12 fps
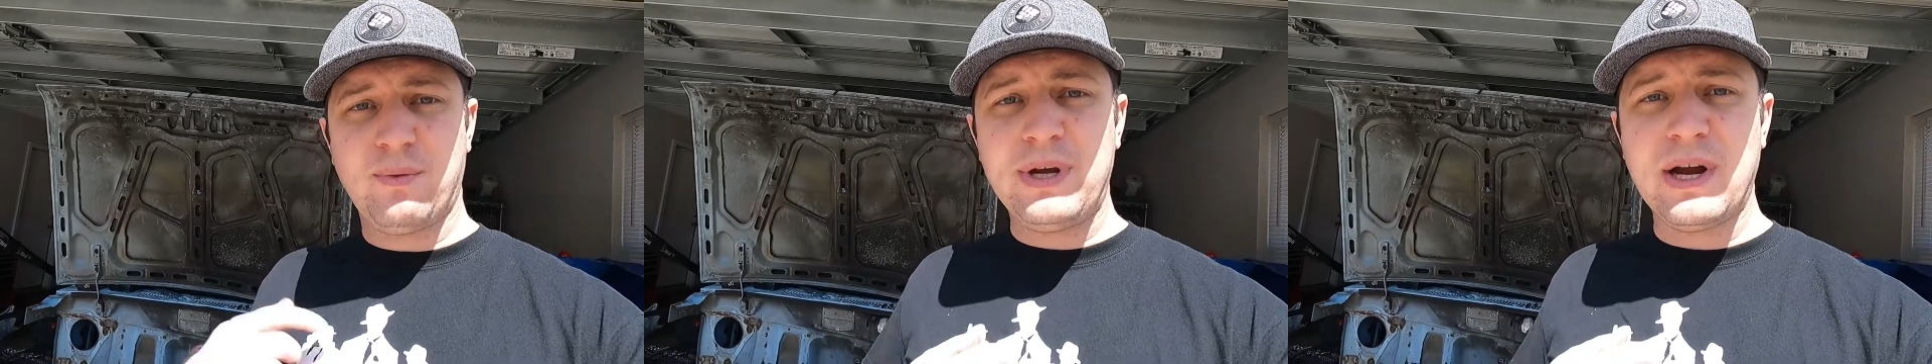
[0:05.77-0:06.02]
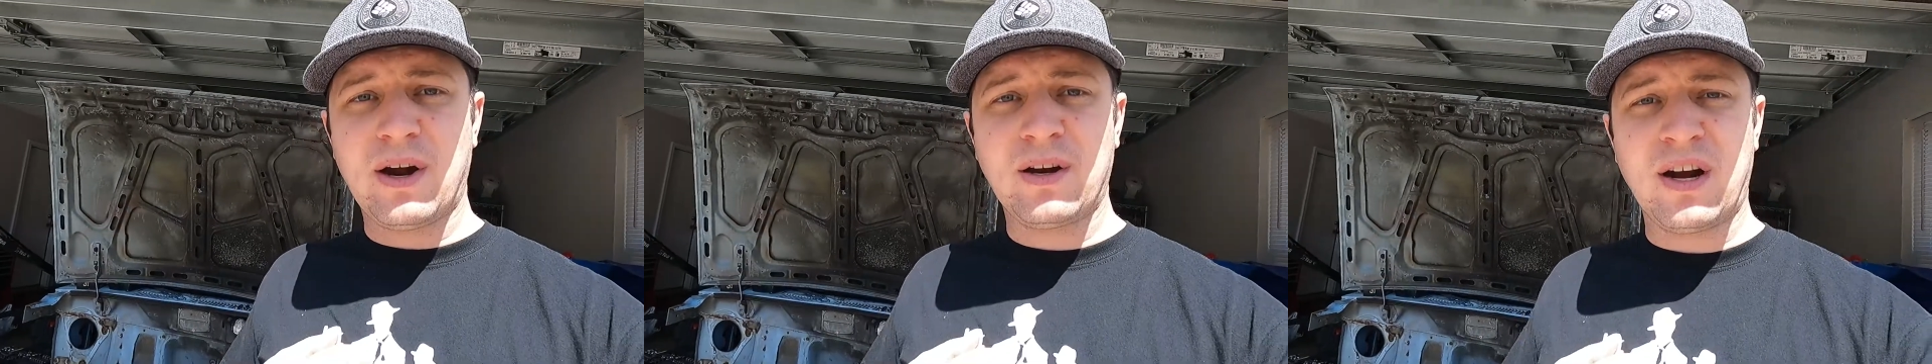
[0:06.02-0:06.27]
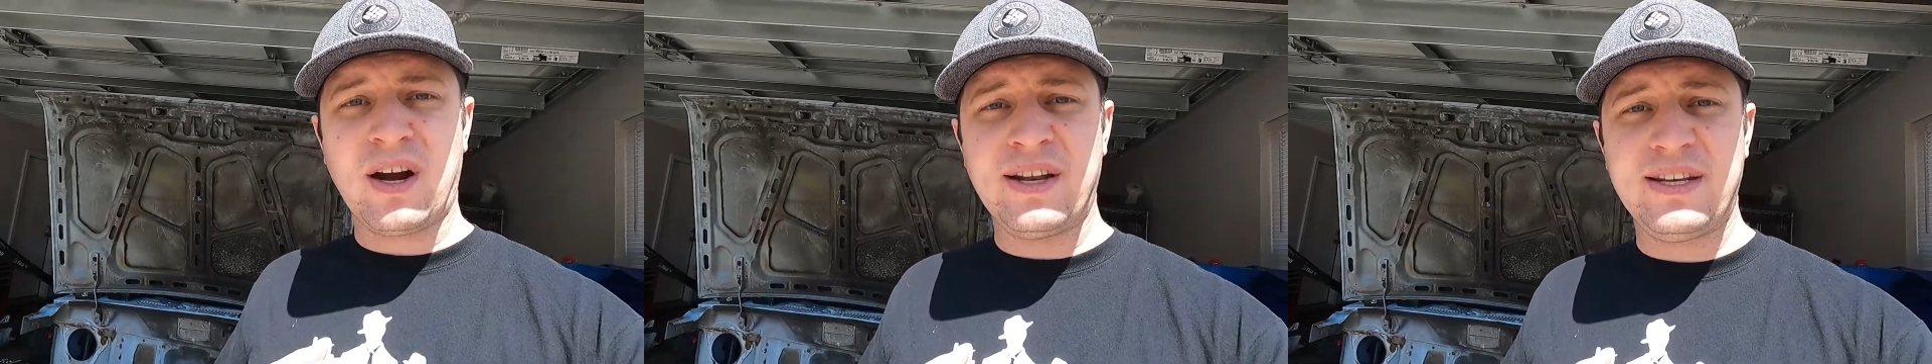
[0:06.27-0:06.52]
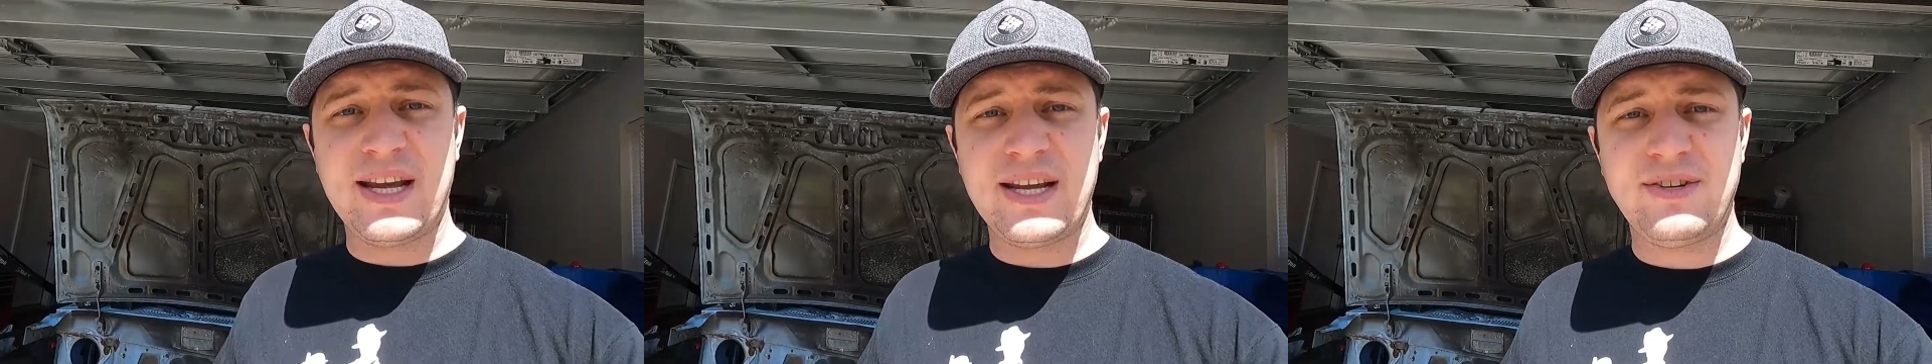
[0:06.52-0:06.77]
We are
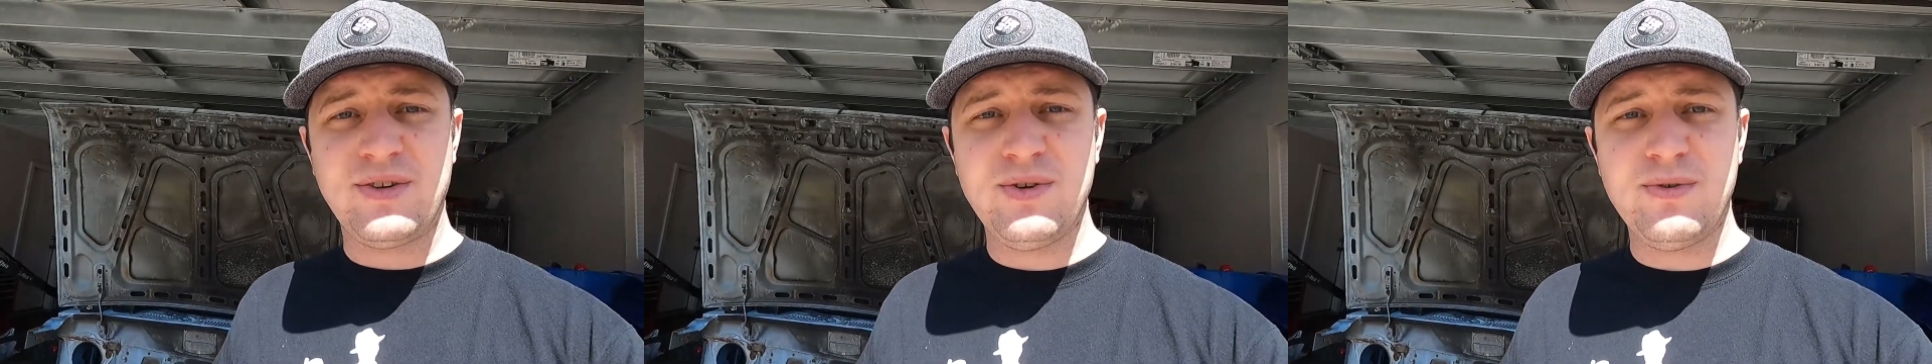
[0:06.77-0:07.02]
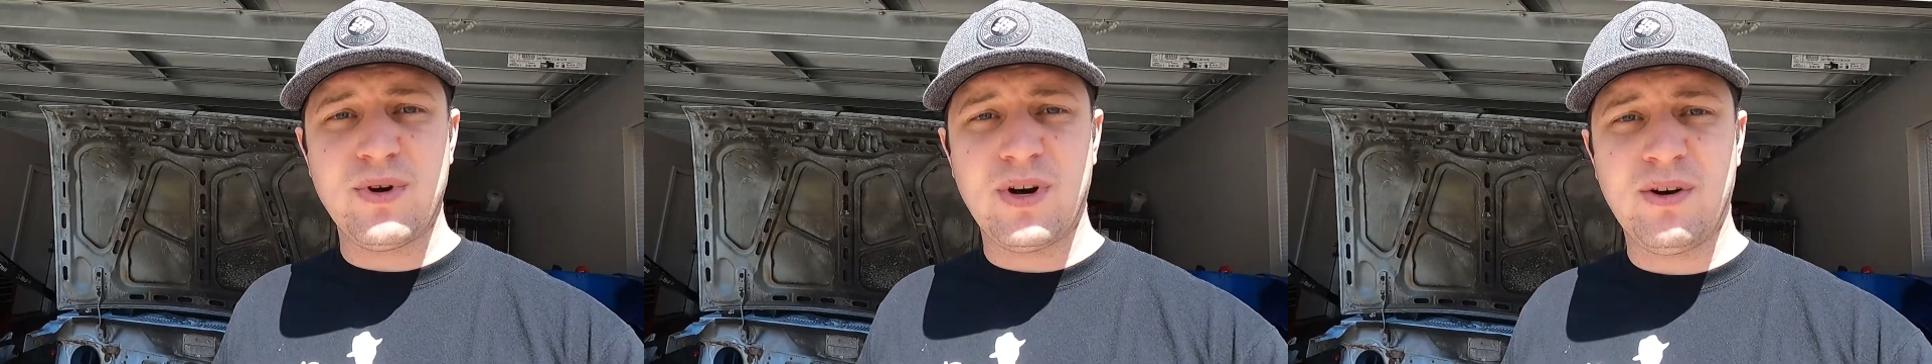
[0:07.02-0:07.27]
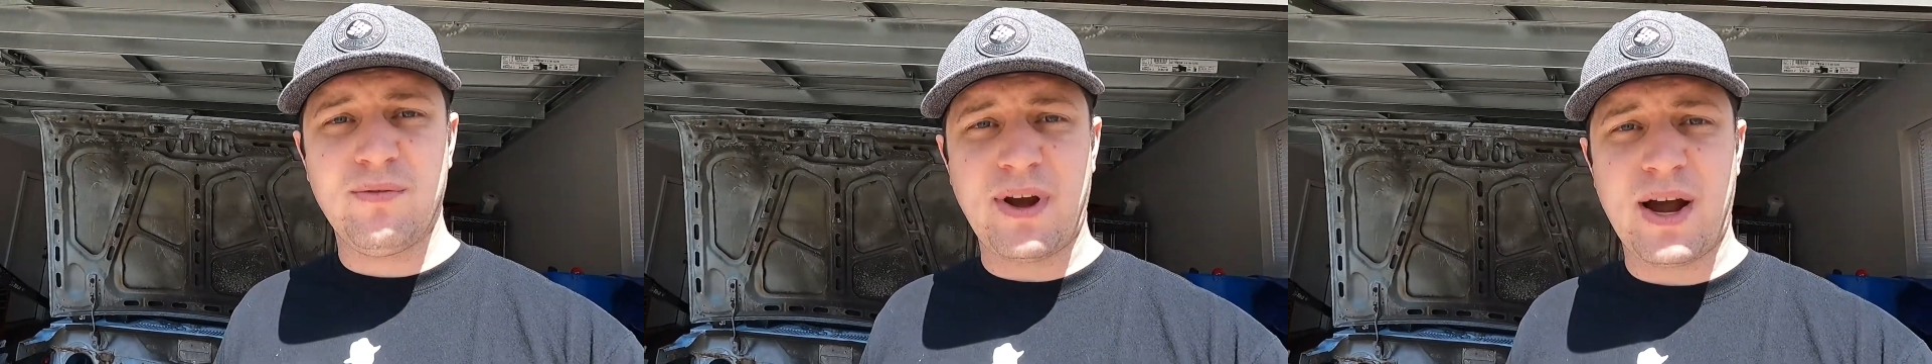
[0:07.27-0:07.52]
on day 2 of